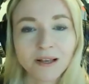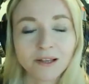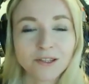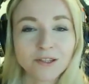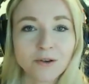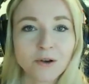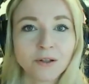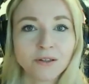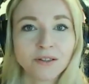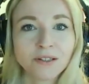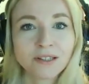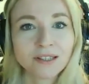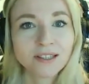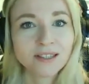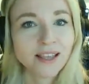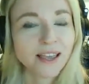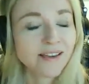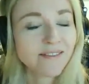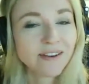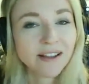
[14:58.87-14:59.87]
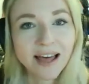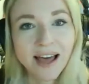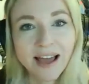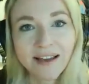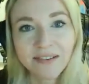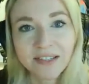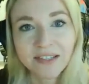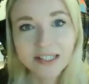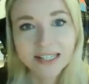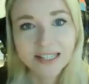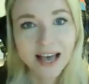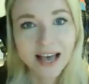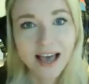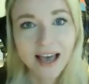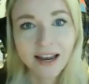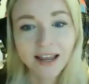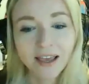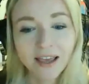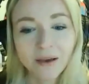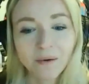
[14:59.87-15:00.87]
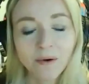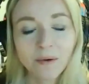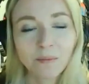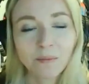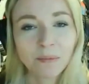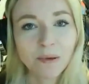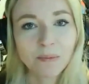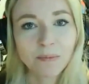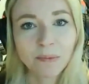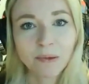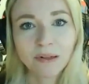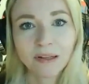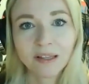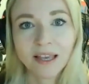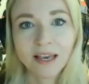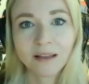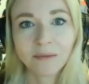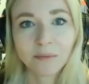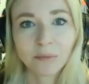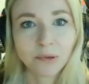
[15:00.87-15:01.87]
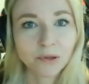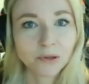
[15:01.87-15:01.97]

It's called Save a Life Society. People get